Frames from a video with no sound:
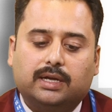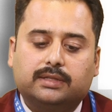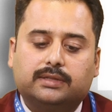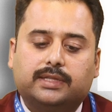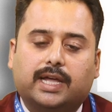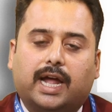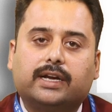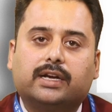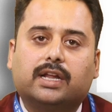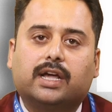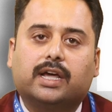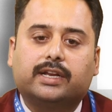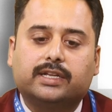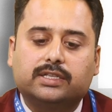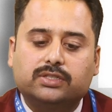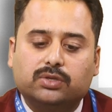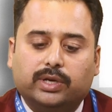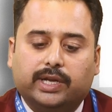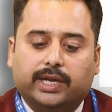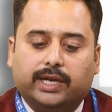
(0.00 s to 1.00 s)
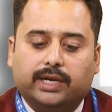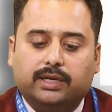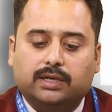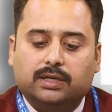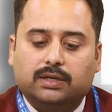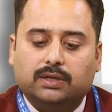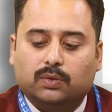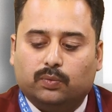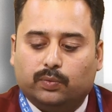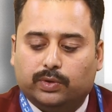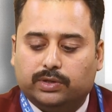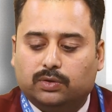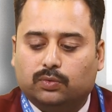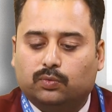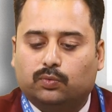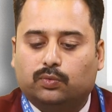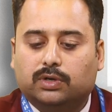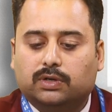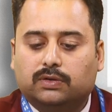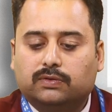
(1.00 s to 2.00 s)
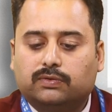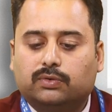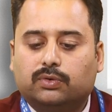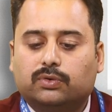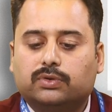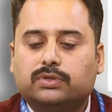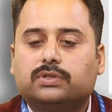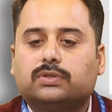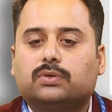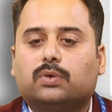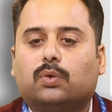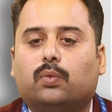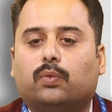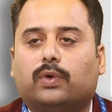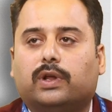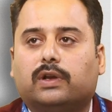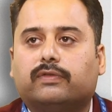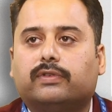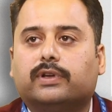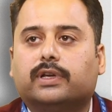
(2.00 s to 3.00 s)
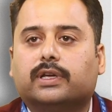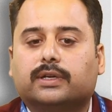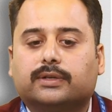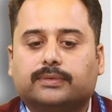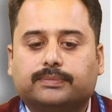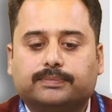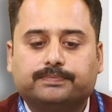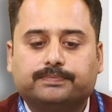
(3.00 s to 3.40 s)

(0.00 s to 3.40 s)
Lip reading: that resonate with the workforce welfare.